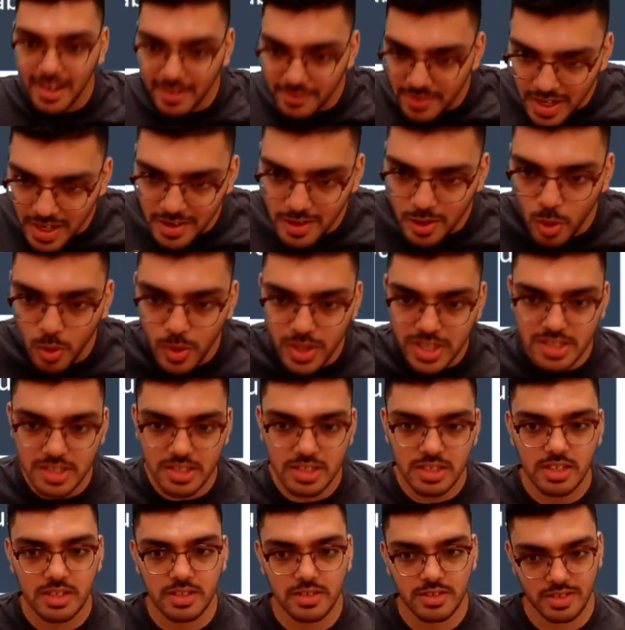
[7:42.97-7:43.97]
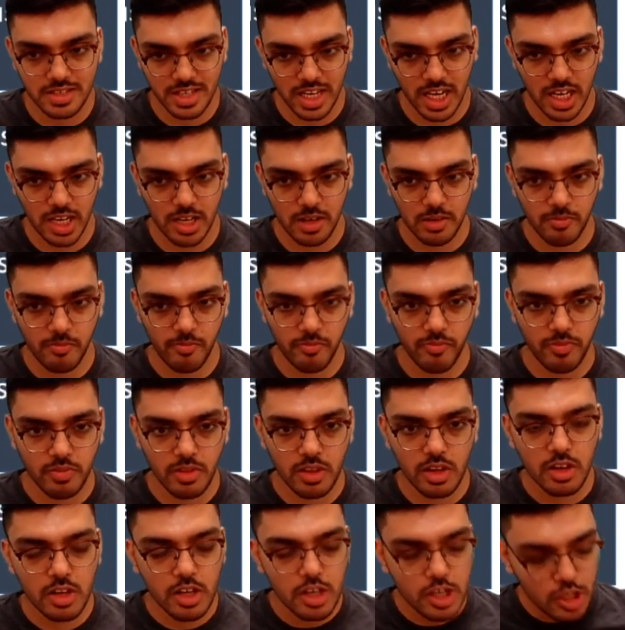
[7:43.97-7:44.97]
the lowest sale.
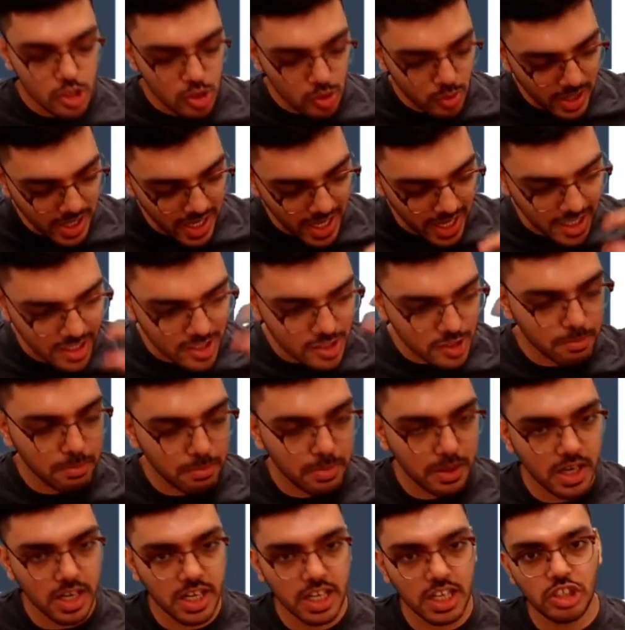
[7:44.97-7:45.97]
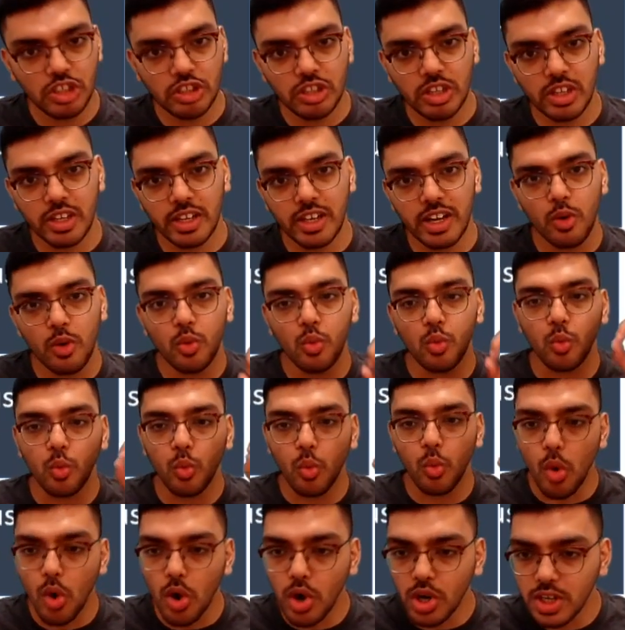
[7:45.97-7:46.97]
So an explanation around
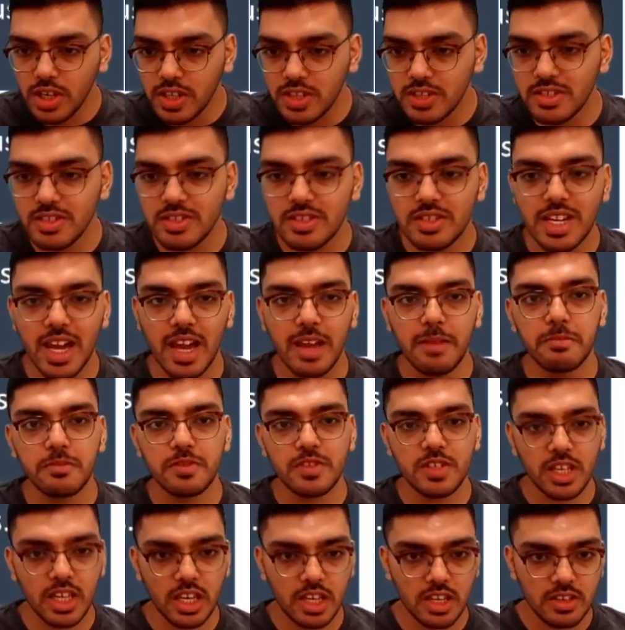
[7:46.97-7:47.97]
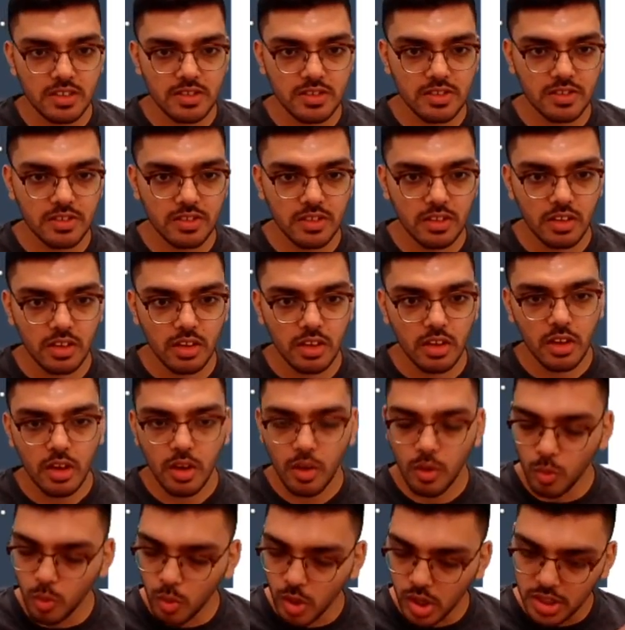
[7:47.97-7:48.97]
what is time series,
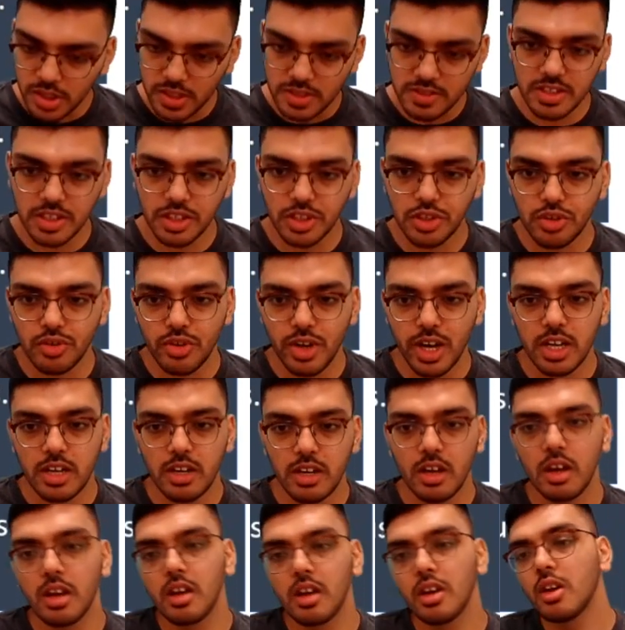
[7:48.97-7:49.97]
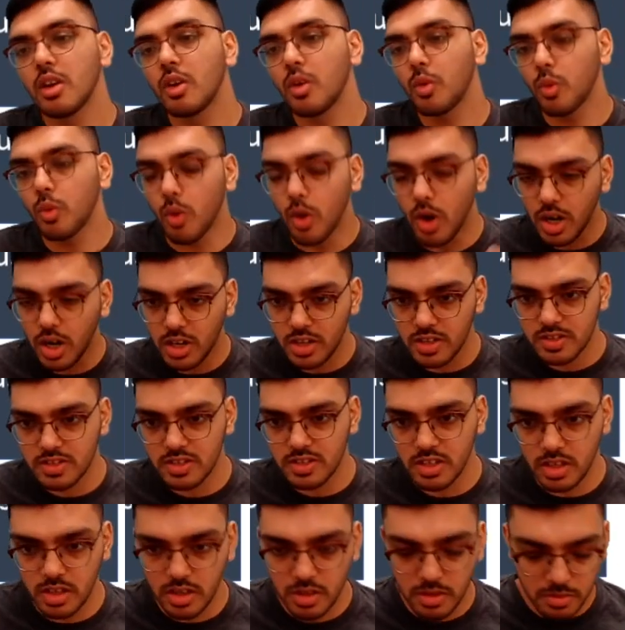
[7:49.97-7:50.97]
what is the trend, what is
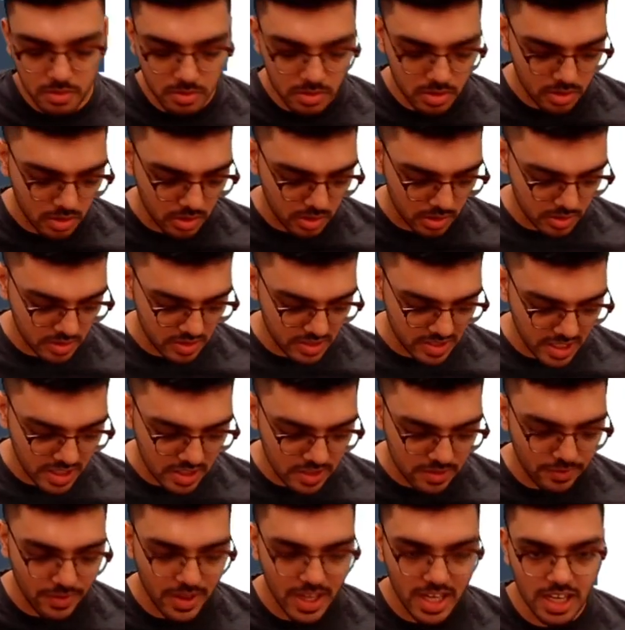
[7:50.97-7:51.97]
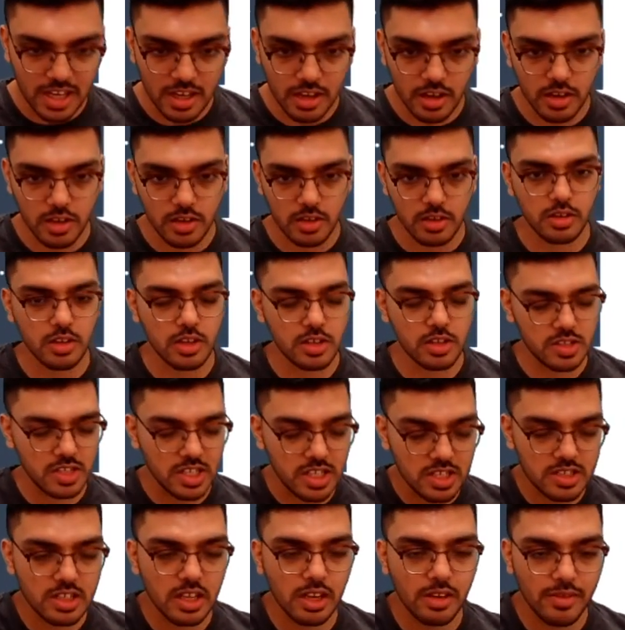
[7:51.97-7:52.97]
the the
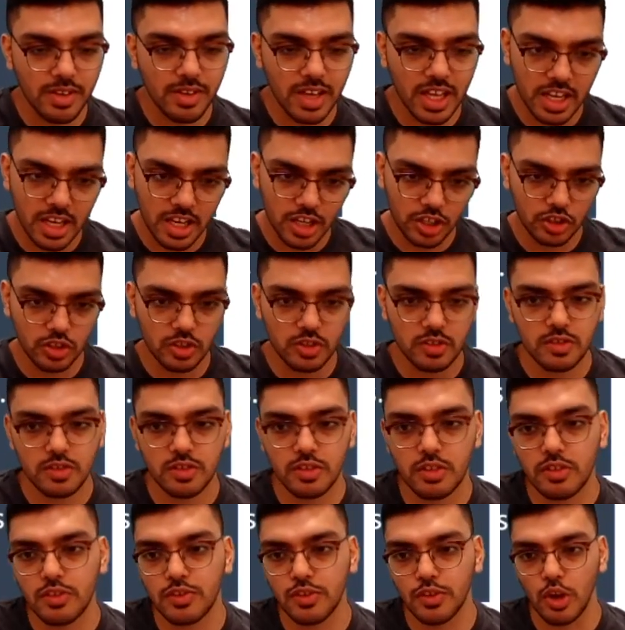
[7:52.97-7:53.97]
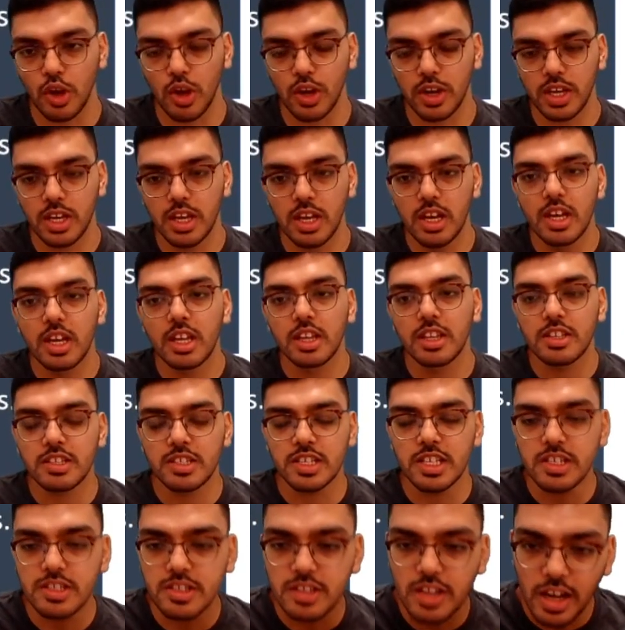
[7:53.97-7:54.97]
seasonal variations, the
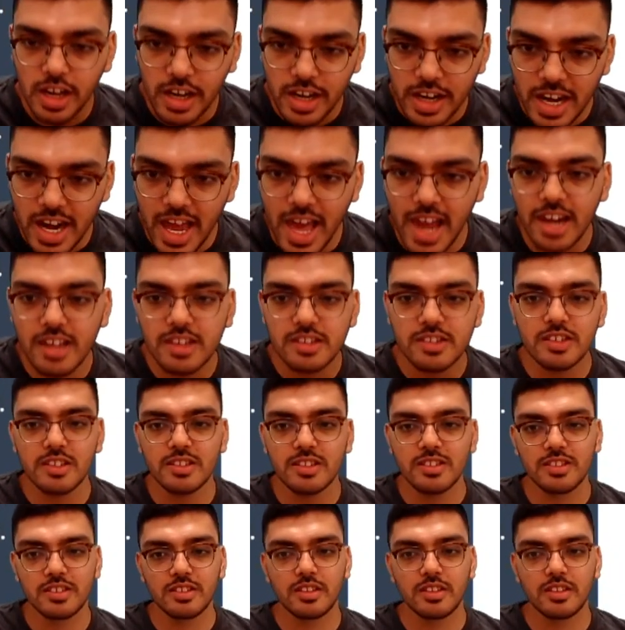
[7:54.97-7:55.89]
seasonal analysis,